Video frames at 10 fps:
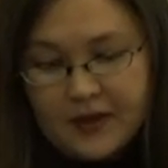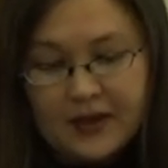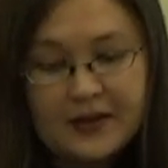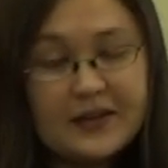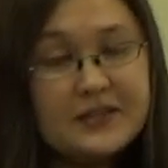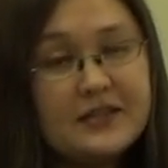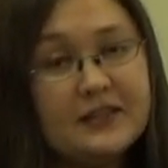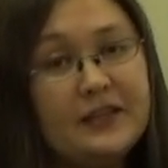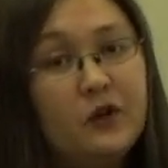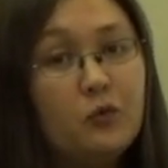And
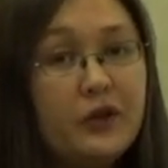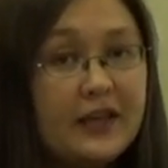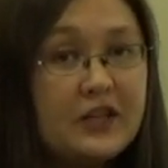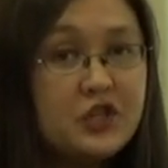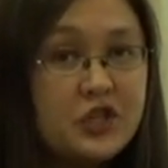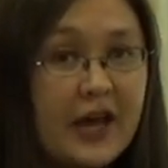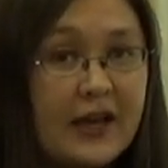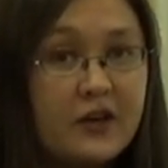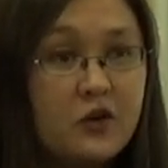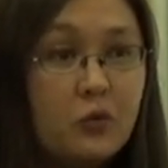ideally, we can
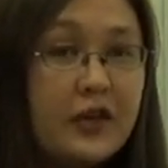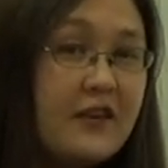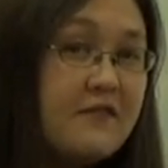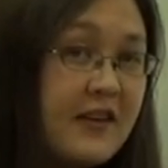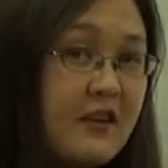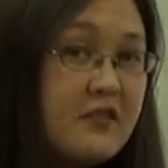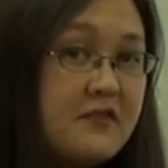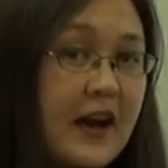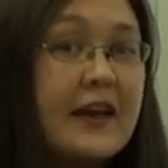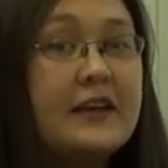check, we can
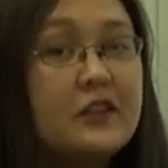verify